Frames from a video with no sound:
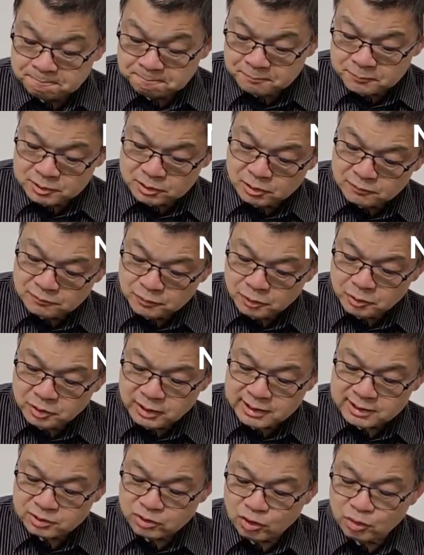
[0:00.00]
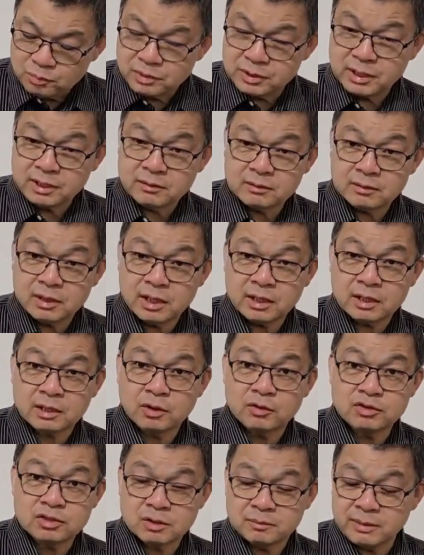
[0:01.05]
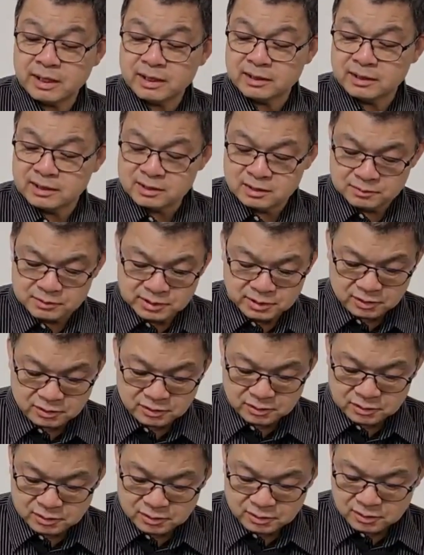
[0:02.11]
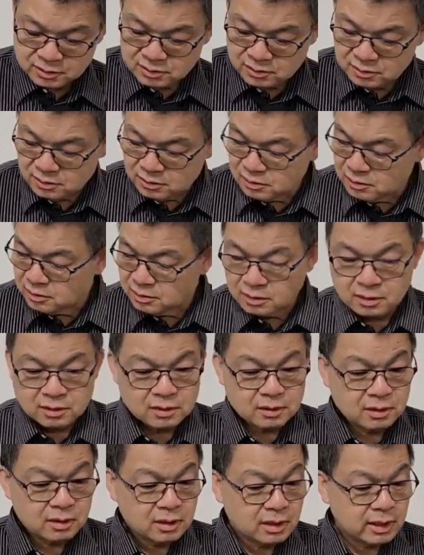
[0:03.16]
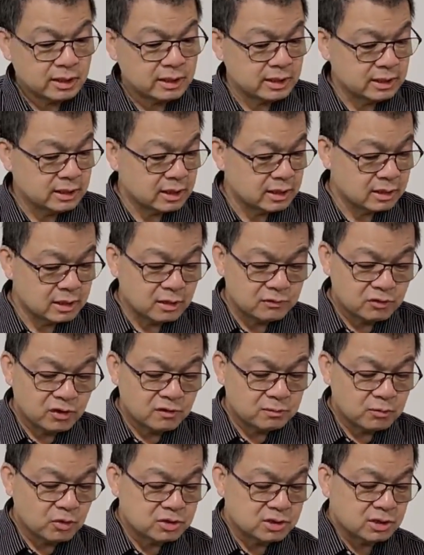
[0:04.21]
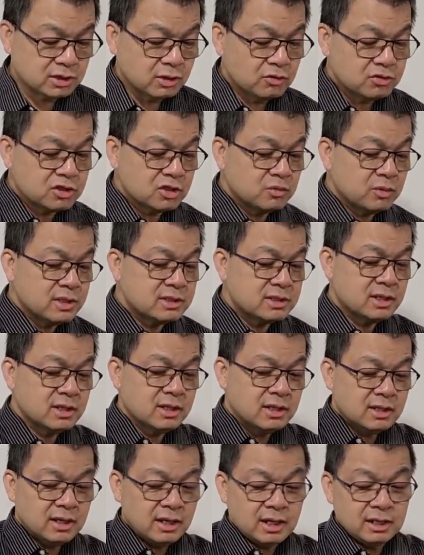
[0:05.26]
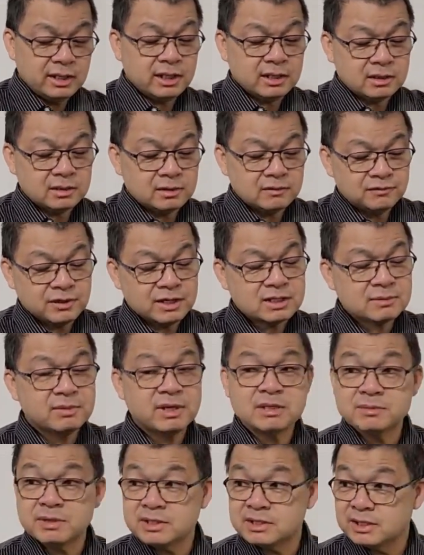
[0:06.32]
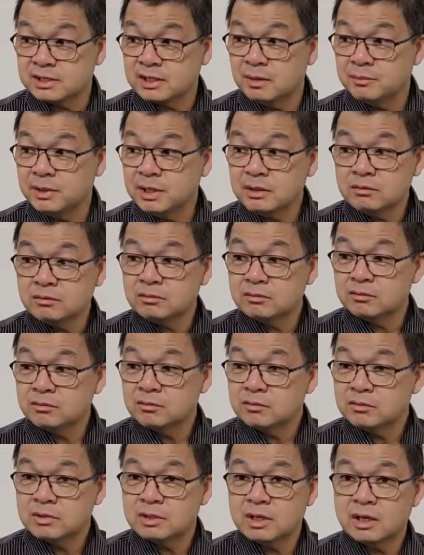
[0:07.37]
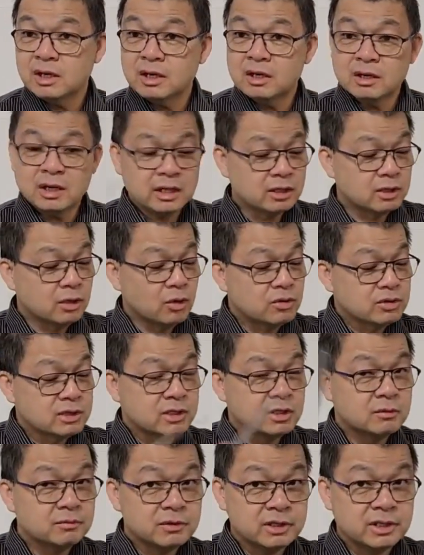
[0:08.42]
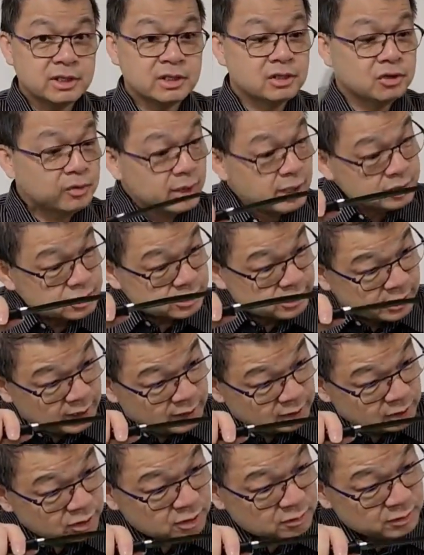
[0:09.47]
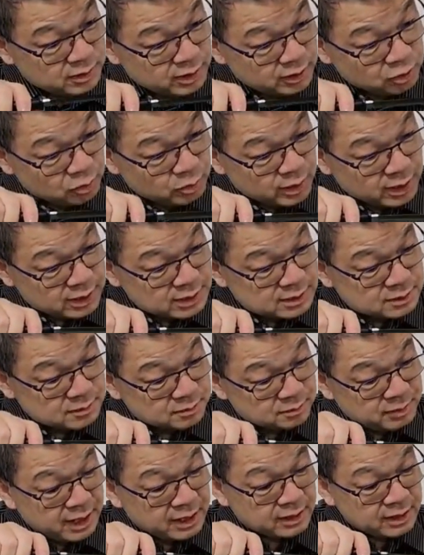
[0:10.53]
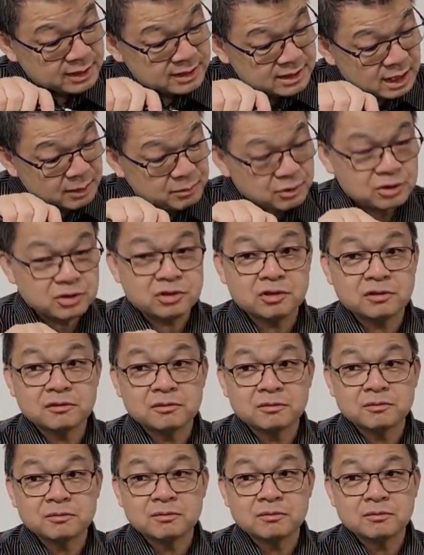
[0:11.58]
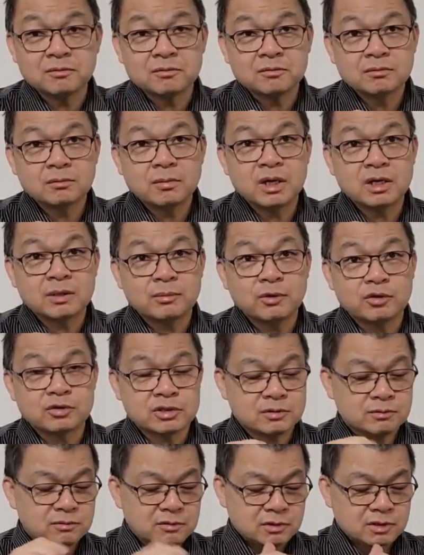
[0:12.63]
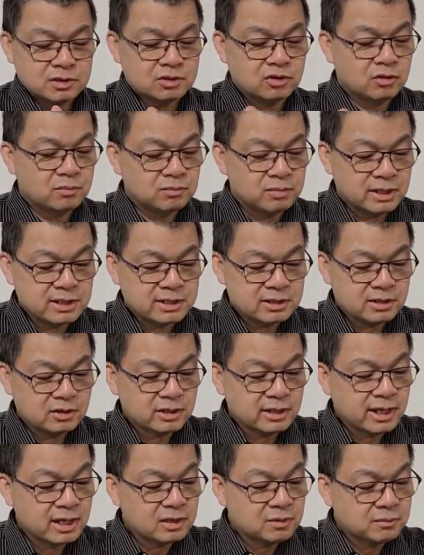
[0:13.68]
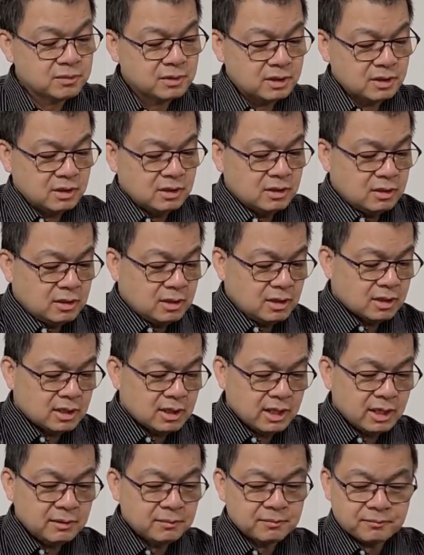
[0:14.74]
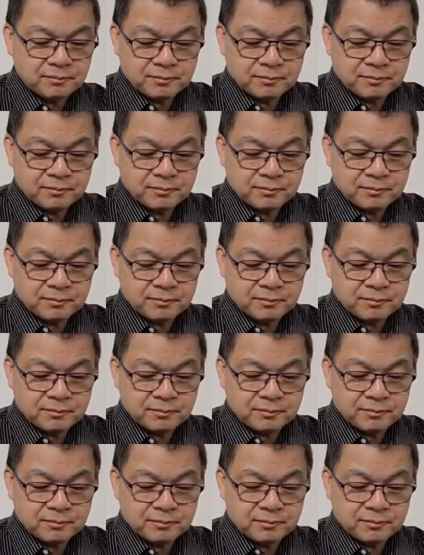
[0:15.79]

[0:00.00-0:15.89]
so very nice opening and closing mechanisms here. I think I cover off most of the closing ones. I like fixed blades because they come in, and closing them, you need two hands, you gotta look, otherwise bad things happen to your body parts. So please look at them, okay?